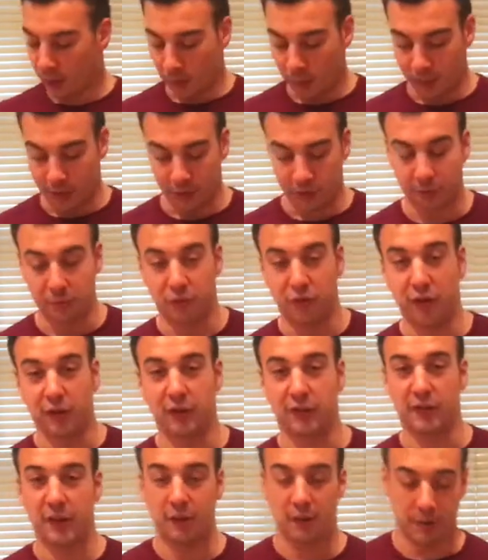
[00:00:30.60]
We've got some
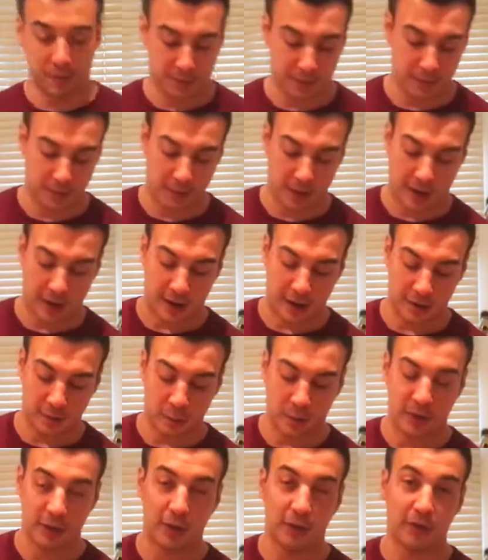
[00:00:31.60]
sugar syrup, and
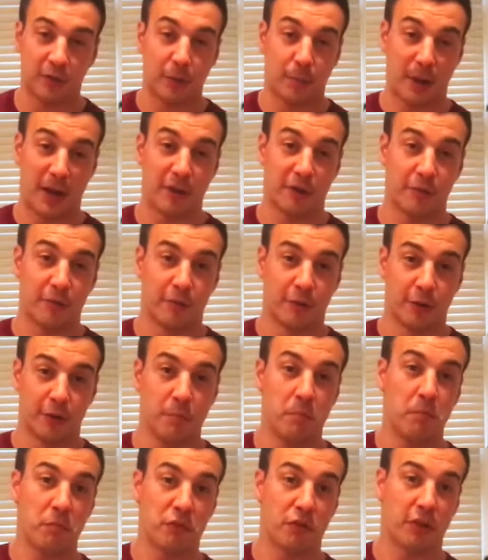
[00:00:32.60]
we're using the passion
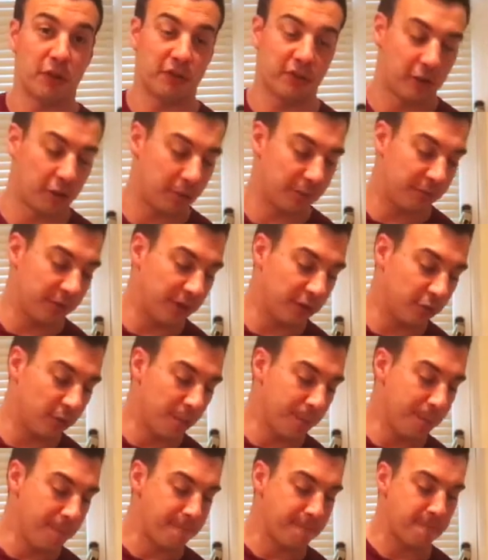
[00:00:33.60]
fruit sugar syrup for this one.